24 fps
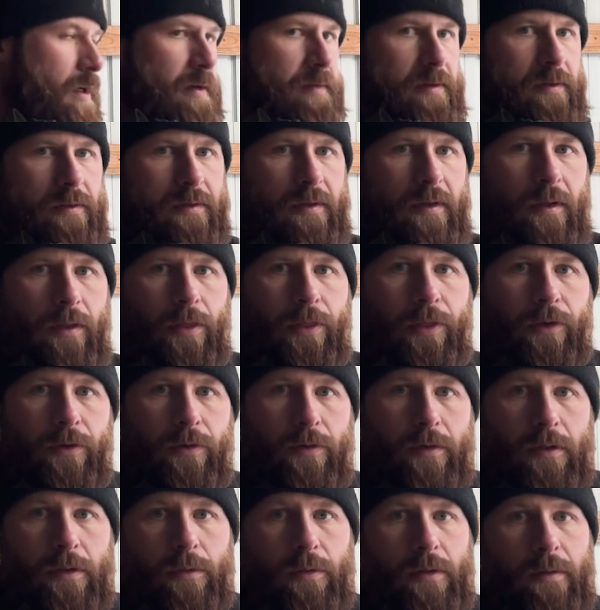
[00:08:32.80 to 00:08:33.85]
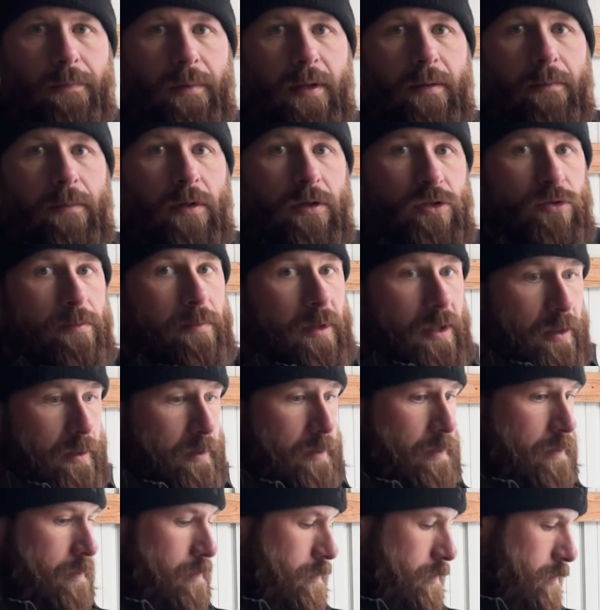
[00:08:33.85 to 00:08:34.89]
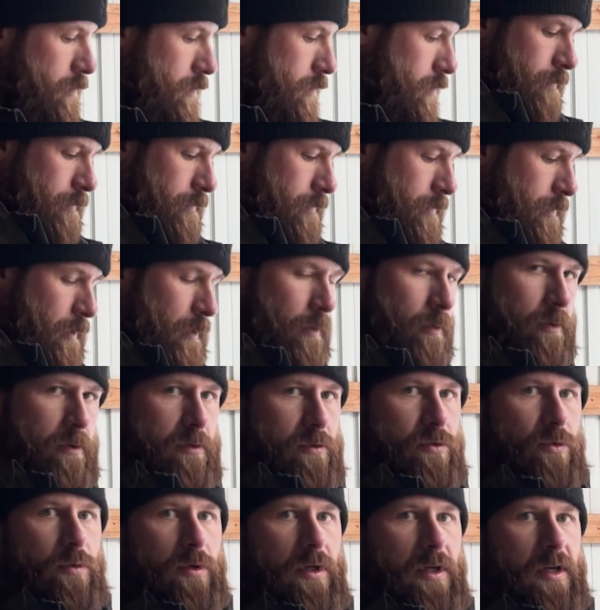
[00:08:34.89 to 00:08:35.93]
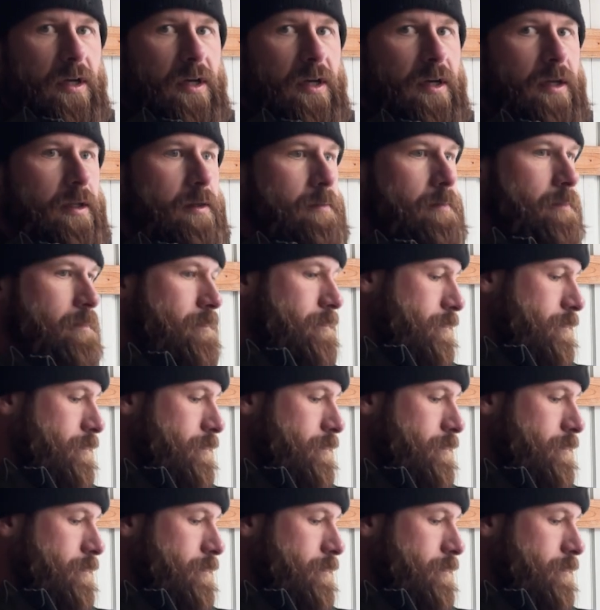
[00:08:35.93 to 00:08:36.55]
obviously a 30 would have been much better, or a 29.